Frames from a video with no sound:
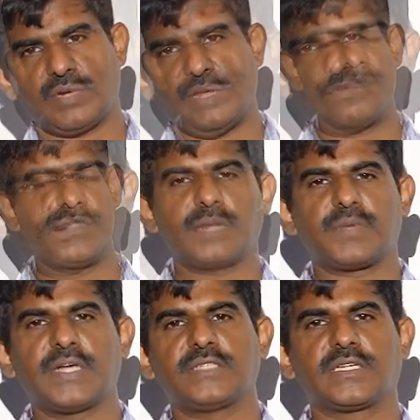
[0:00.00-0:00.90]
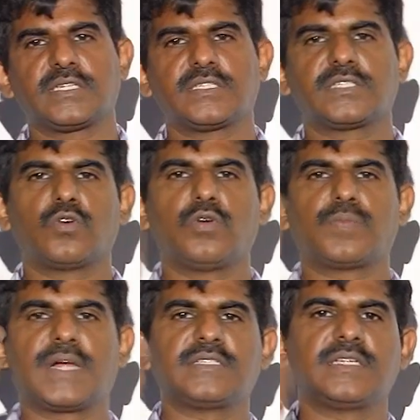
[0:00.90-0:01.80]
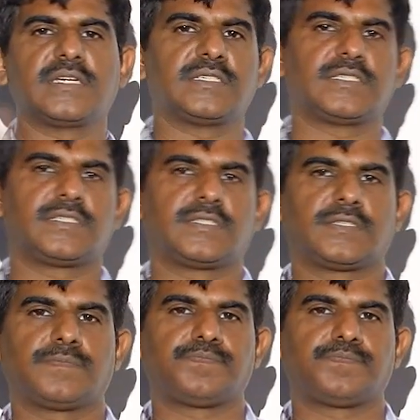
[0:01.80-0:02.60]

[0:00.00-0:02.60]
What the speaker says: If share price decreases, gold price increases.